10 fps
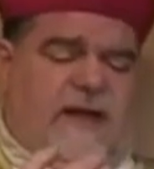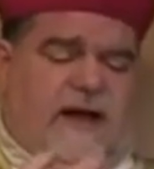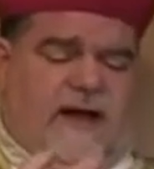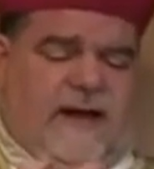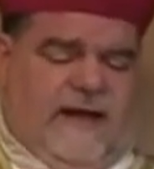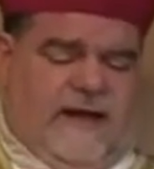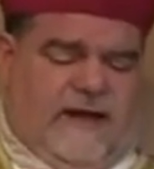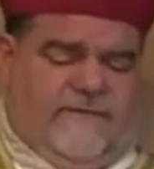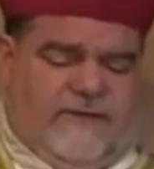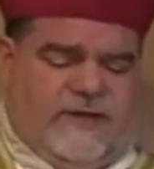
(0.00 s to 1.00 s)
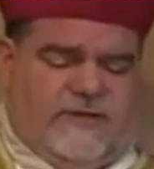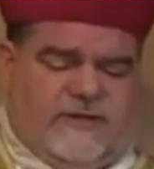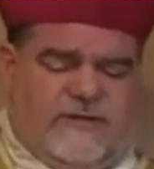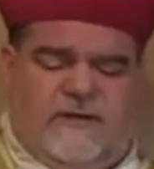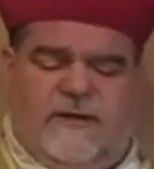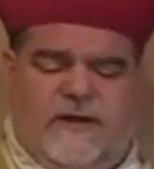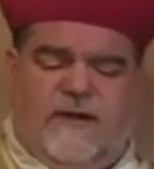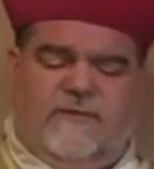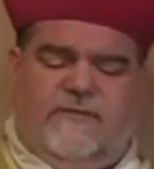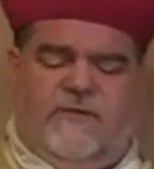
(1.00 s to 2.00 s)
I need confession
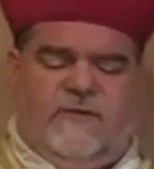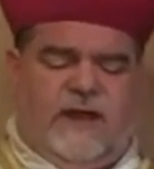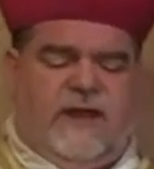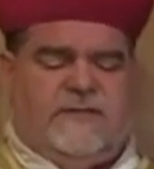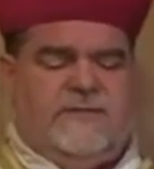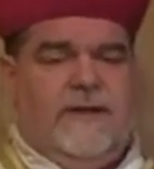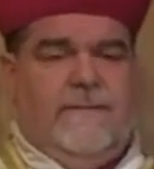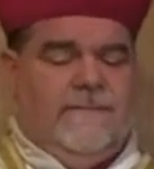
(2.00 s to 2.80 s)
every few days.